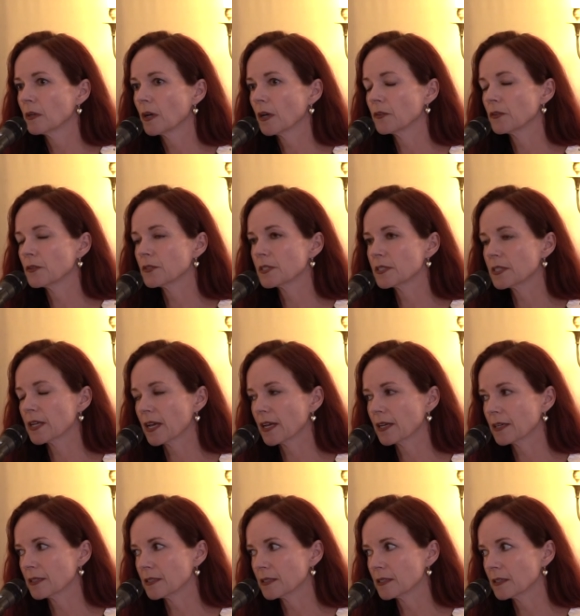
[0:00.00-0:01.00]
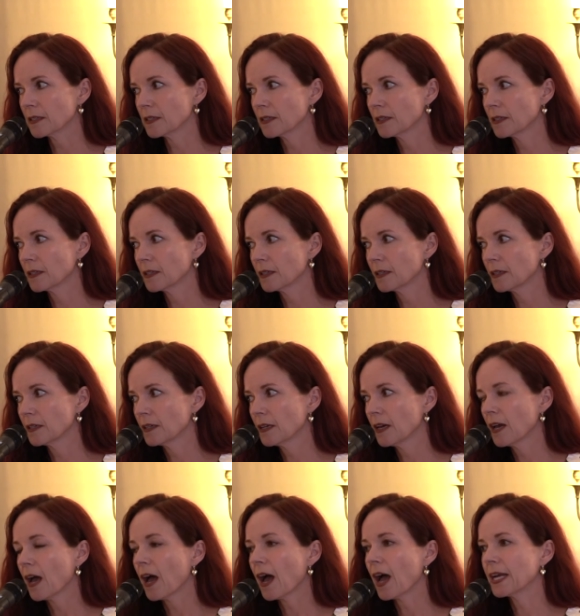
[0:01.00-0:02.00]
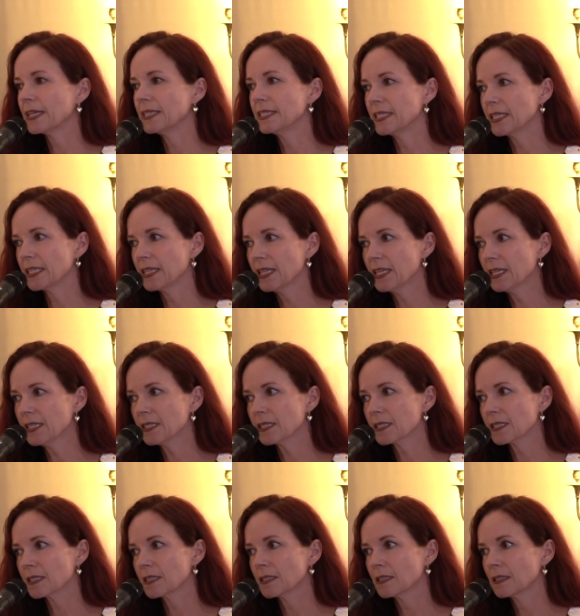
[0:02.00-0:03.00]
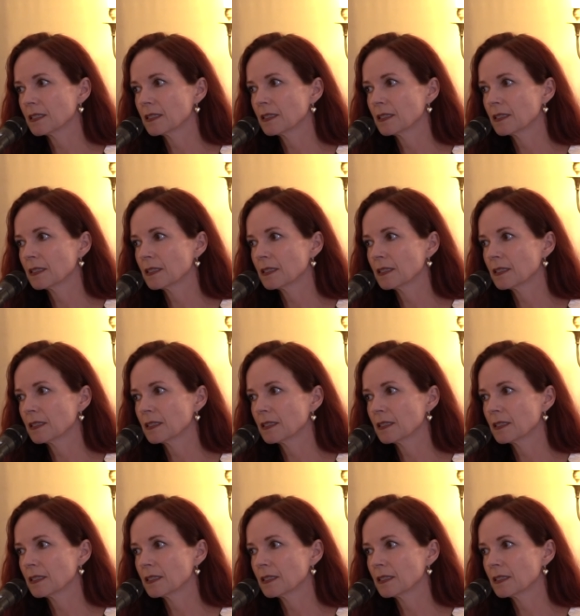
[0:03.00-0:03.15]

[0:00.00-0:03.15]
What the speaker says: Understand, I did this